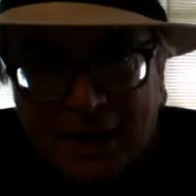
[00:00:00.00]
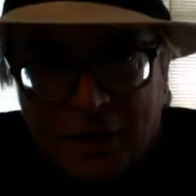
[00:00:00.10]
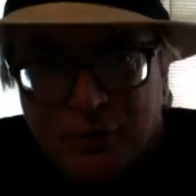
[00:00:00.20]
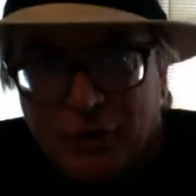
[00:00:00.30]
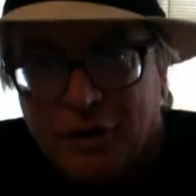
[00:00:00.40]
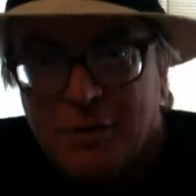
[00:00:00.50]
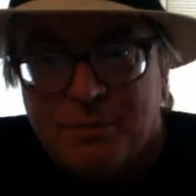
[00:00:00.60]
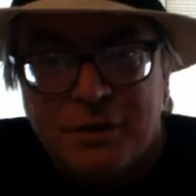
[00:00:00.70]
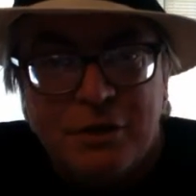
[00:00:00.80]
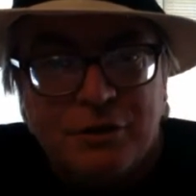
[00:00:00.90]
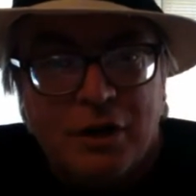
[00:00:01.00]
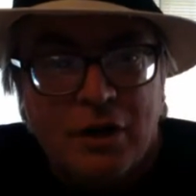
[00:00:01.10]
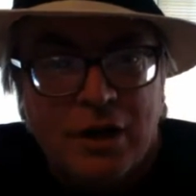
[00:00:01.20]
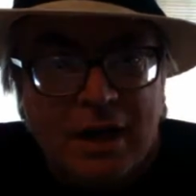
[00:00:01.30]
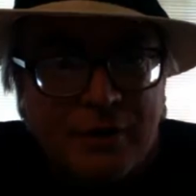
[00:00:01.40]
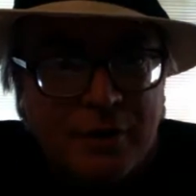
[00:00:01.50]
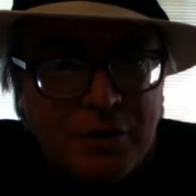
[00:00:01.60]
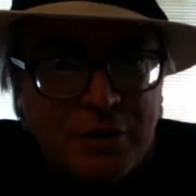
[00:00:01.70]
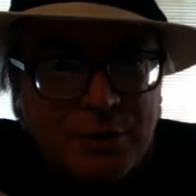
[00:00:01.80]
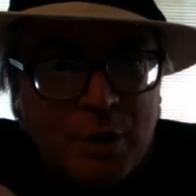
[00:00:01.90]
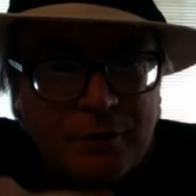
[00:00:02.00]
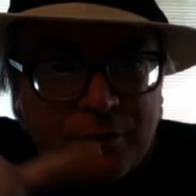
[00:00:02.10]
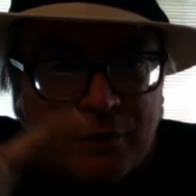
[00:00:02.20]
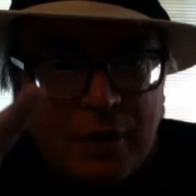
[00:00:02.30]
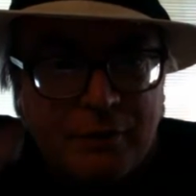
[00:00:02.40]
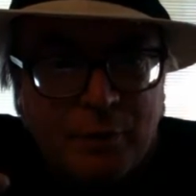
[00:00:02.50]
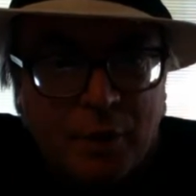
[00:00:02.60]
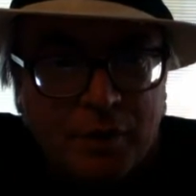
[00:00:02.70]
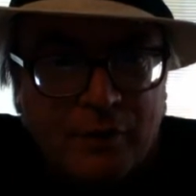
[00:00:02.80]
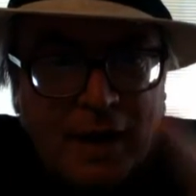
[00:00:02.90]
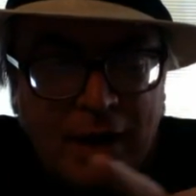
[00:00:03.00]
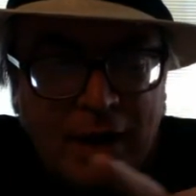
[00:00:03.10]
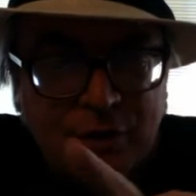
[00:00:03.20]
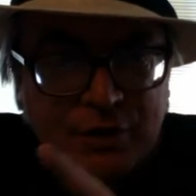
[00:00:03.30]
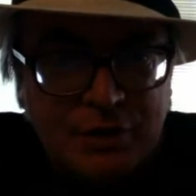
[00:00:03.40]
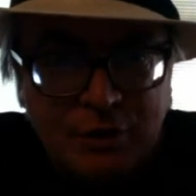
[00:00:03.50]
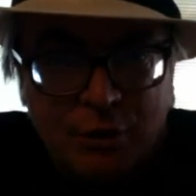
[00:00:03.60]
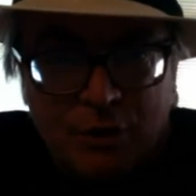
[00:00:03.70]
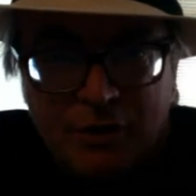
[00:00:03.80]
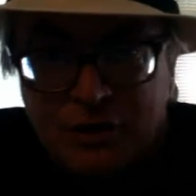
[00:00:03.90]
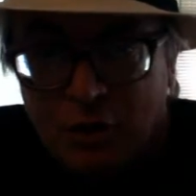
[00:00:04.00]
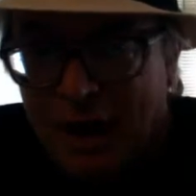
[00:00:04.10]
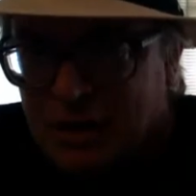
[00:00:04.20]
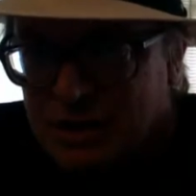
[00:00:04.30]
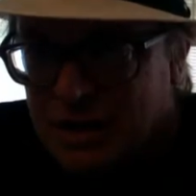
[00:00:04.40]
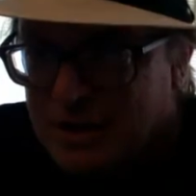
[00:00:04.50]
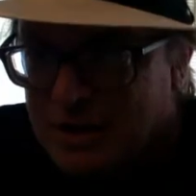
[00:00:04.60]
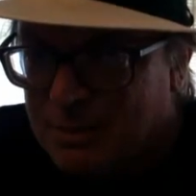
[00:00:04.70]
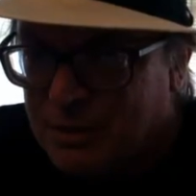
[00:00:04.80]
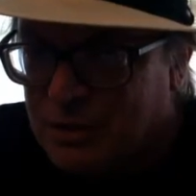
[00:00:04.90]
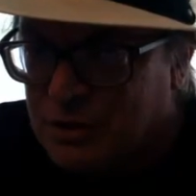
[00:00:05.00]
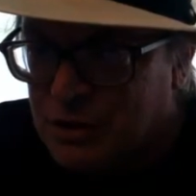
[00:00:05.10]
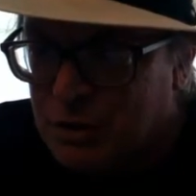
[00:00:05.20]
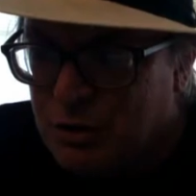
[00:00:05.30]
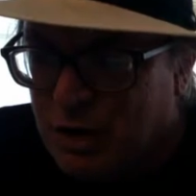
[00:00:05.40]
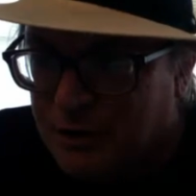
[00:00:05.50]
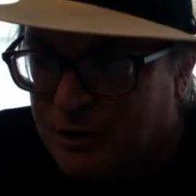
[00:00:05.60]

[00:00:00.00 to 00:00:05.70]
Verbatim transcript: on your computer and there was one for every one of the houses or at least or actually ended up being two I